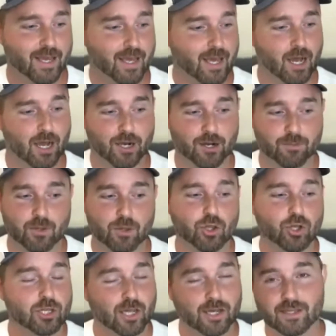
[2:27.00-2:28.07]
um,
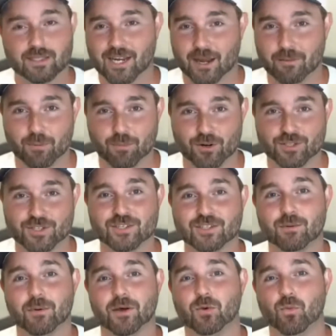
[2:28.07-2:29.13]
look like the type of person
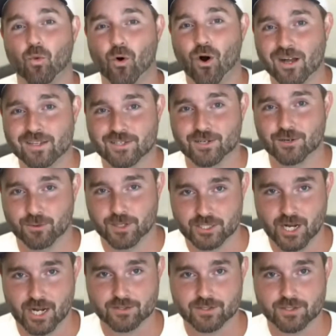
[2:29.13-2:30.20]
somebody wants to reach
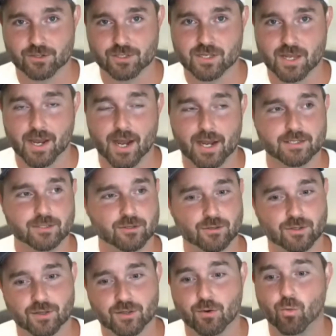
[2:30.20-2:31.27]
out to to say hi to,
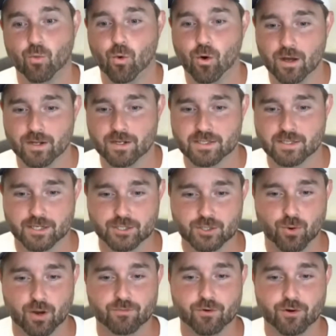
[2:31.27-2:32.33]
that they want to set
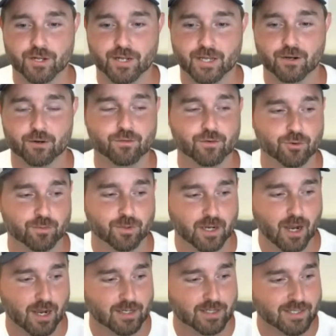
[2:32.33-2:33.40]
you up for an interview
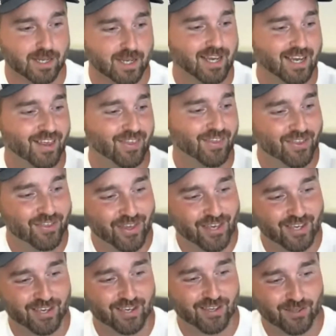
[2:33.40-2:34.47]
because they
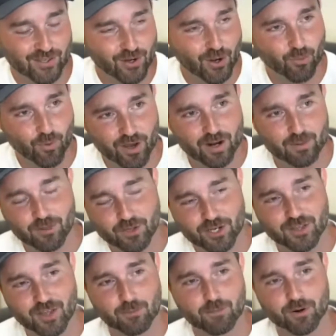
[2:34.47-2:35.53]
think, you know what, I'm
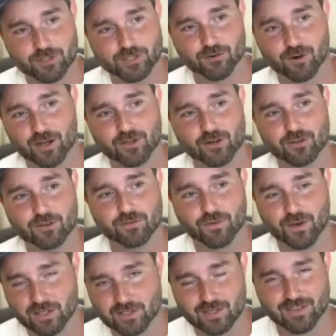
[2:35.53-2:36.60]
looking that person right there in the
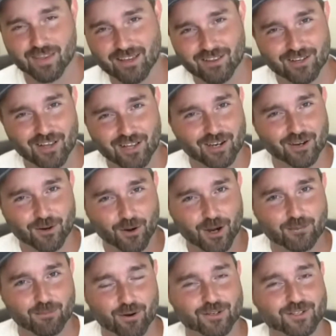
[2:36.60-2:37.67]
face and they look like a
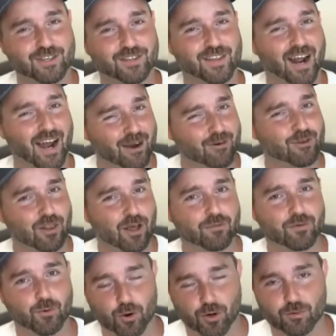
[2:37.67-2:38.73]
great person that I would love
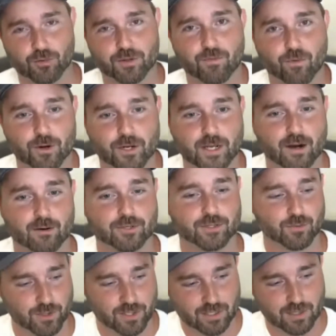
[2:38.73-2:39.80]
to work with 40 hours a
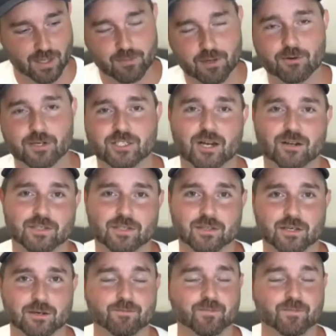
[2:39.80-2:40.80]
week. Let me reach out to them.